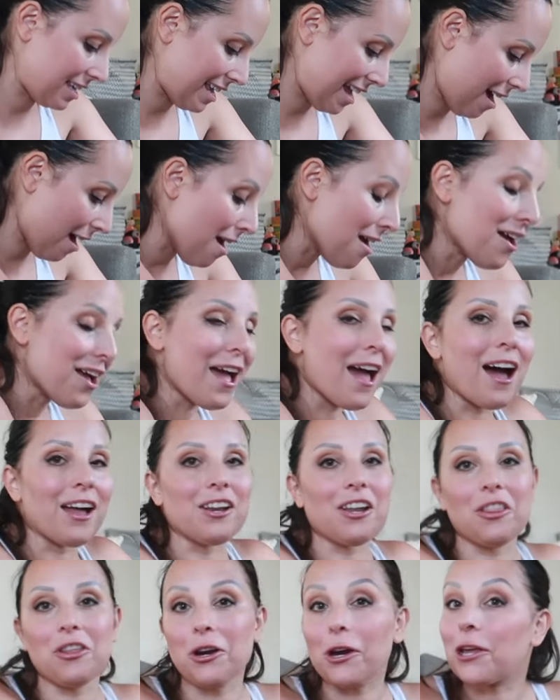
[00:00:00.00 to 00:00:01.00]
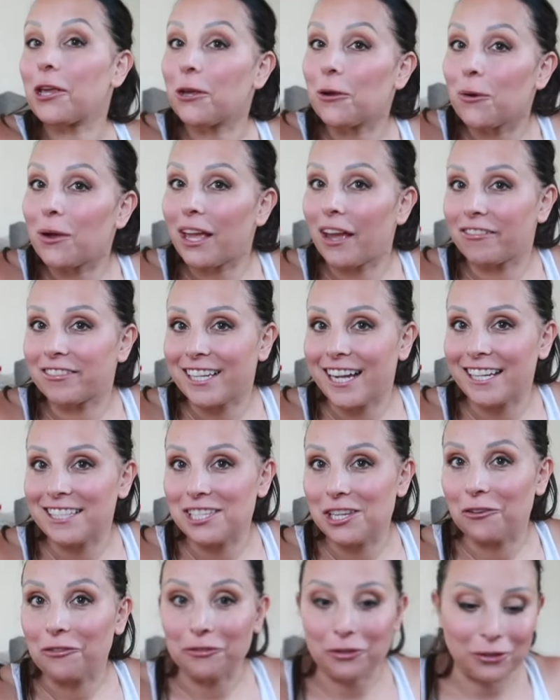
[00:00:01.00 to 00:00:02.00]
Yeah, another cute gift
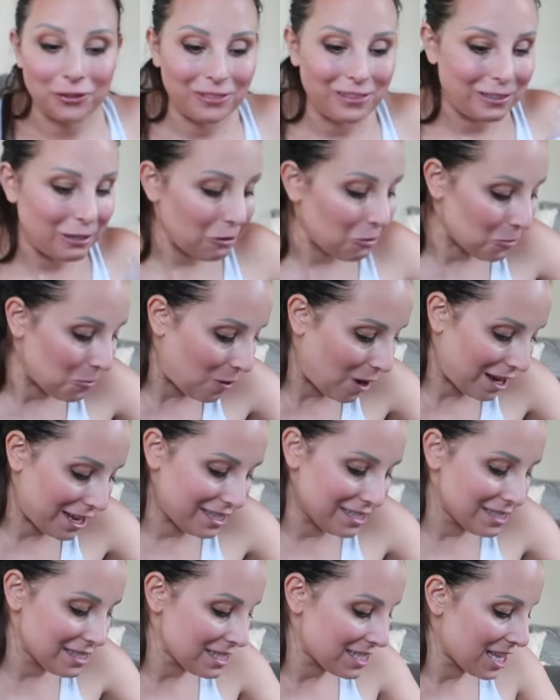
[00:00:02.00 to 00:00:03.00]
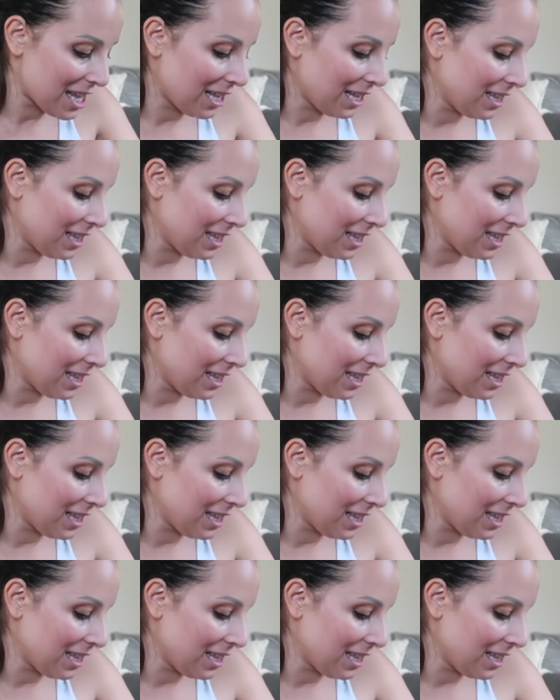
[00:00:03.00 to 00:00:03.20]
idea for little ones.